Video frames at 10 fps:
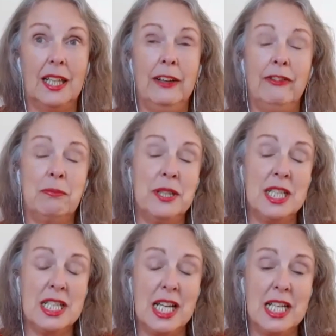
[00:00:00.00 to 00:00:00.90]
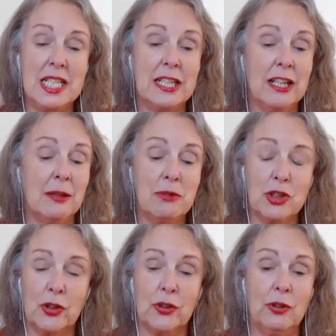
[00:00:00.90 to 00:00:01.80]
I've appreciated, and I'm
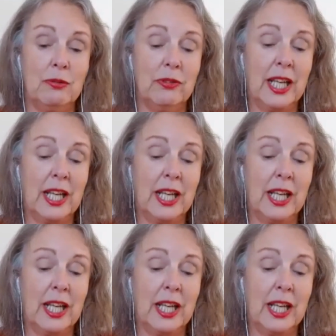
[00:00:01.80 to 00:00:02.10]
sure